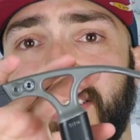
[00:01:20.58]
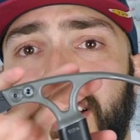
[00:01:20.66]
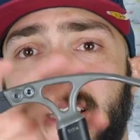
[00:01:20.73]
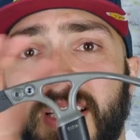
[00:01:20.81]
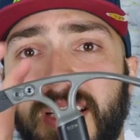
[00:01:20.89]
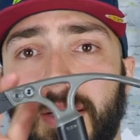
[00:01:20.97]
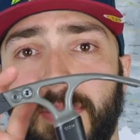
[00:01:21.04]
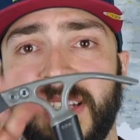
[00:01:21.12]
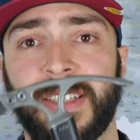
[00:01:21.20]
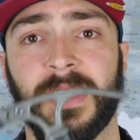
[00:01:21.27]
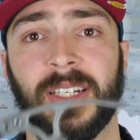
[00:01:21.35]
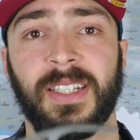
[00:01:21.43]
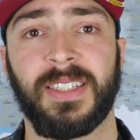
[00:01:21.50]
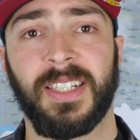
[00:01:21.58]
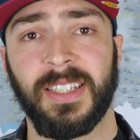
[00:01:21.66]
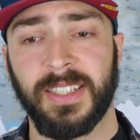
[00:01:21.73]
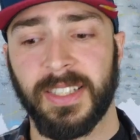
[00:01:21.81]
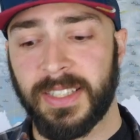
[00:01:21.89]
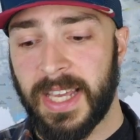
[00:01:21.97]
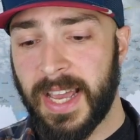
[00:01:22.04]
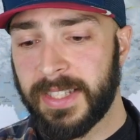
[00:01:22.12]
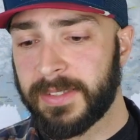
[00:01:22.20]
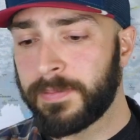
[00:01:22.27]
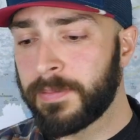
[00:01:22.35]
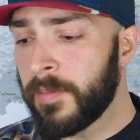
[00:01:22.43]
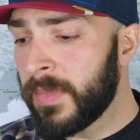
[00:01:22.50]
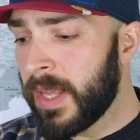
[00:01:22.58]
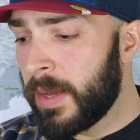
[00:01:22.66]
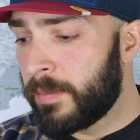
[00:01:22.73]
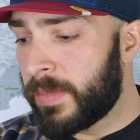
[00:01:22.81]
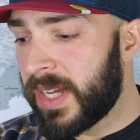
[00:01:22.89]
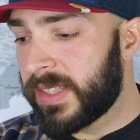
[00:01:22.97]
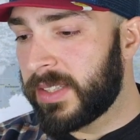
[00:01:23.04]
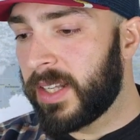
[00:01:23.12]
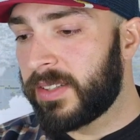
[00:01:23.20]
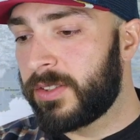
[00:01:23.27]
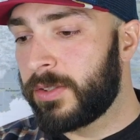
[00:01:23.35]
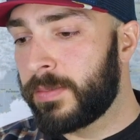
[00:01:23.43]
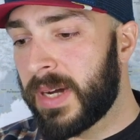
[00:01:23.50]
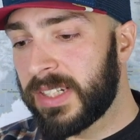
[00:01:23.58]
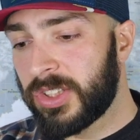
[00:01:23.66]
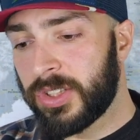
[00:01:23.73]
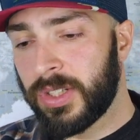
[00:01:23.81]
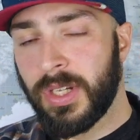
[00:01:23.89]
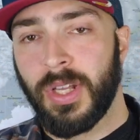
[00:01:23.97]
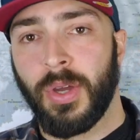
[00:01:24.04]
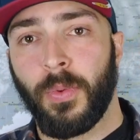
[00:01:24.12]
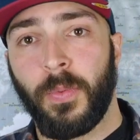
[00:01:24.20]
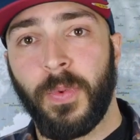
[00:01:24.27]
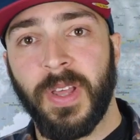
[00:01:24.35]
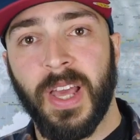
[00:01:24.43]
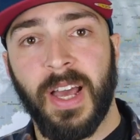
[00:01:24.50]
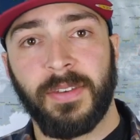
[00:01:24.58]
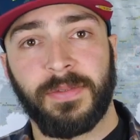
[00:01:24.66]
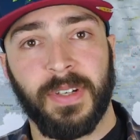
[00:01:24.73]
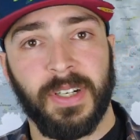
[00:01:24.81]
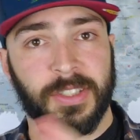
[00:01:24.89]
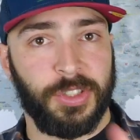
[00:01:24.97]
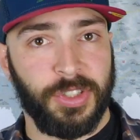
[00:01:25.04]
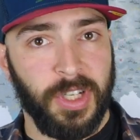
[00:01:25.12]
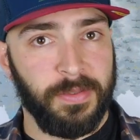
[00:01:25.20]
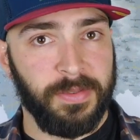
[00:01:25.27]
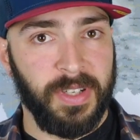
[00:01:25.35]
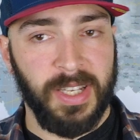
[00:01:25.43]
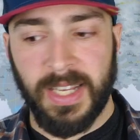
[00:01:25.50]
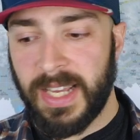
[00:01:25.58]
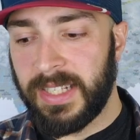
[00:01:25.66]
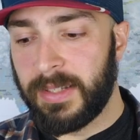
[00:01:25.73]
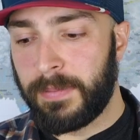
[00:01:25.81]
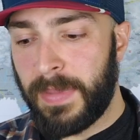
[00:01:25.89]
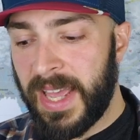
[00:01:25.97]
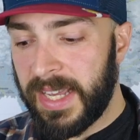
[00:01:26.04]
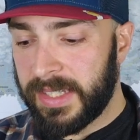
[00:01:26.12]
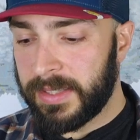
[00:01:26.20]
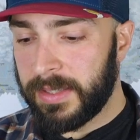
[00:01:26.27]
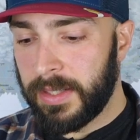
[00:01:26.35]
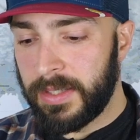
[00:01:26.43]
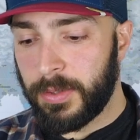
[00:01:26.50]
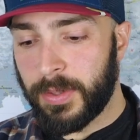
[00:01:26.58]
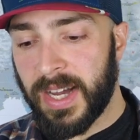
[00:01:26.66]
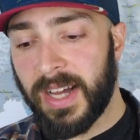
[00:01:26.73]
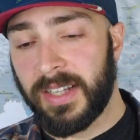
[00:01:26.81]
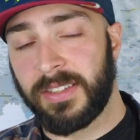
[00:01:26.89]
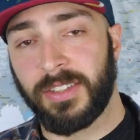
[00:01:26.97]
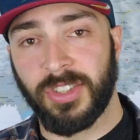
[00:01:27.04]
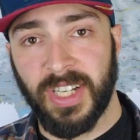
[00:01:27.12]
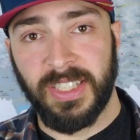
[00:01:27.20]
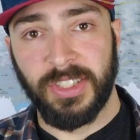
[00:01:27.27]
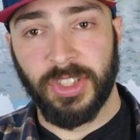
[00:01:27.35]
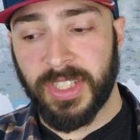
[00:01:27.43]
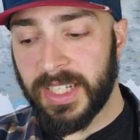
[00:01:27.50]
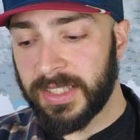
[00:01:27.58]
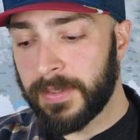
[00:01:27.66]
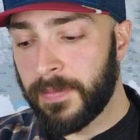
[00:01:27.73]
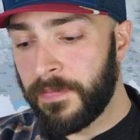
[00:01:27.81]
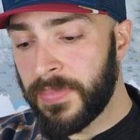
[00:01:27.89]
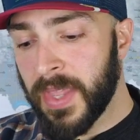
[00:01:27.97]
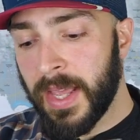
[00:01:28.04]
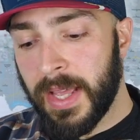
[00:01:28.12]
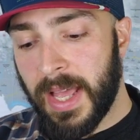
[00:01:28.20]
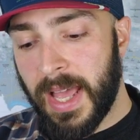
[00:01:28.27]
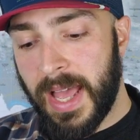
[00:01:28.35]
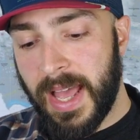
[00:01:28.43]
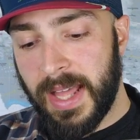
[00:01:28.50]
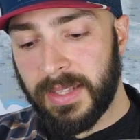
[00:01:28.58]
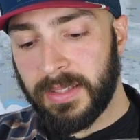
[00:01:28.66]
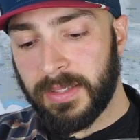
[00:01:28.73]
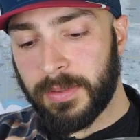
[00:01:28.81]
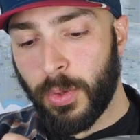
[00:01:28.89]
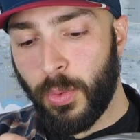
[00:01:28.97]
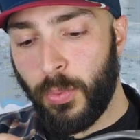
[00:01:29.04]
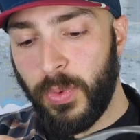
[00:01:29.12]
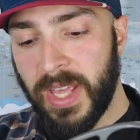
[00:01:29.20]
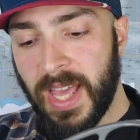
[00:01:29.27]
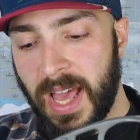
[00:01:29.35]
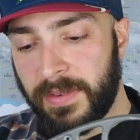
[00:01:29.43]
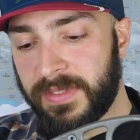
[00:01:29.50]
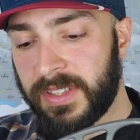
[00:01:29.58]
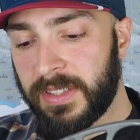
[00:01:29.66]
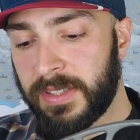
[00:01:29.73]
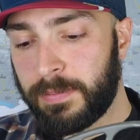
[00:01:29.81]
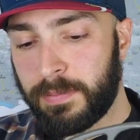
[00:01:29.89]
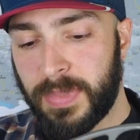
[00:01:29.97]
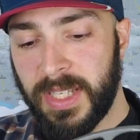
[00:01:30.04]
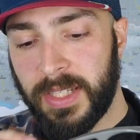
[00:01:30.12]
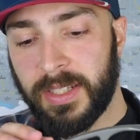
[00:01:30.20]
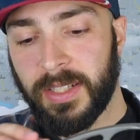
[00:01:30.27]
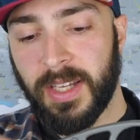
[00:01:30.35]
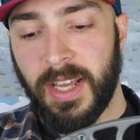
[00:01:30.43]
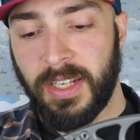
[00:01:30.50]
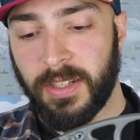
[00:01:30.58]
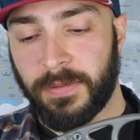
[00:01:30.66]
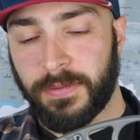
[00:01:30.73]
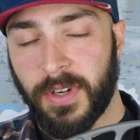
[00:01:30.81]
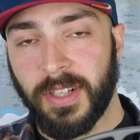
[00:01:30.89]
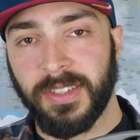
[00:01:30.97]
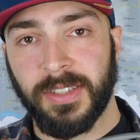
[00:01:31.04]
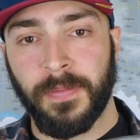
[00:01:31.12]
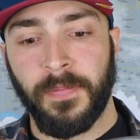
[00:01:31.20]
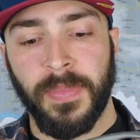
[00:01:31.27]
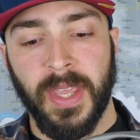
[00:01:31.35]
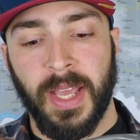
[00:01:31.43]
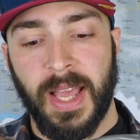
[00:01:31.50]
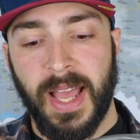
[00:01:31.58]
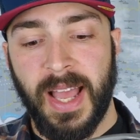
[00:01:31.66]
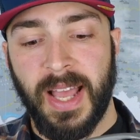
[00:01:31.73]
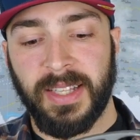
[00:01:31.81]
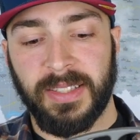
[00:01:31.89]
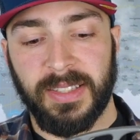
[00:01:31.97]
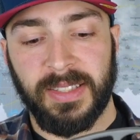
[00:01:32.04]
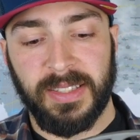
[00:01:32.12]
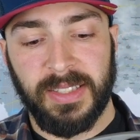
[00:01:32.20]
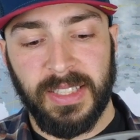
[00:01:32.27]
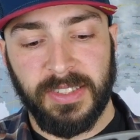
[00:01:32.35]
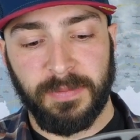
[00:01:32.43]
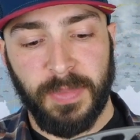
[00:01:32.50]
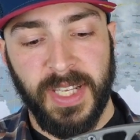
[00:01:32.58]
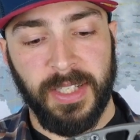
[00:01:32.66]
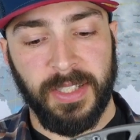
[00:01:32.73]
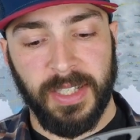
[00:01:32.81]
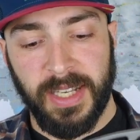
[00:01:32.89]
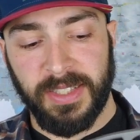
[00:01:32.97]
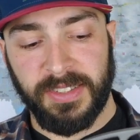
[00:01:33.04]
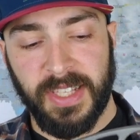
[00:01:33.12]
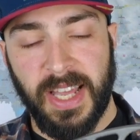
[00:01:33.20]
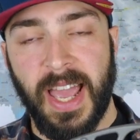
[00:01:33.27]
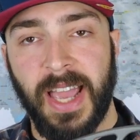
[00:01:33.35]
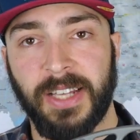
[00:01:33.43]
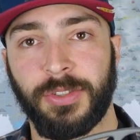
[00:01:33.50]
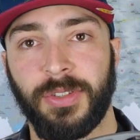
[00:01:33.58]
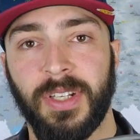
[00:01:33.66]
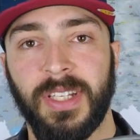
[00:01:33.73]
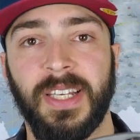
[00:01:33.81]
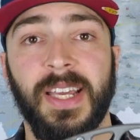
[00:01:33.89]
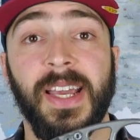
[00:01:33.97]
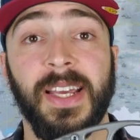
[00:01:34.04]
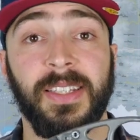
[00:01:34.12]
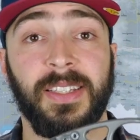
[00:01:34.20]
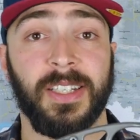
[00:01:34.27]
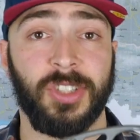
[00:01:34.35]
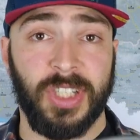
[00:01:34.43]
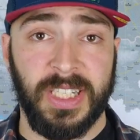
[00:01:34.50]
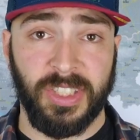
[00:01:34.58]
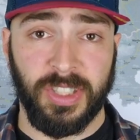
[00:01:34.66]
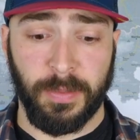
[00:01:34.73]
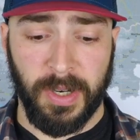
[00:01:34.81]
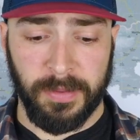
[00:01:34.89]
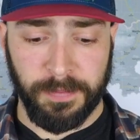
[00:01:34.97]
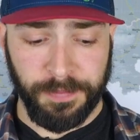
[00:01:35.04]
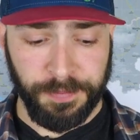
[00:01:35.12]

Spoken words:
a little bit a tilted head, but not too much. We have a shovel in the back, you can't change that. And we have the peak in the front, and this peak is actually interchangeable.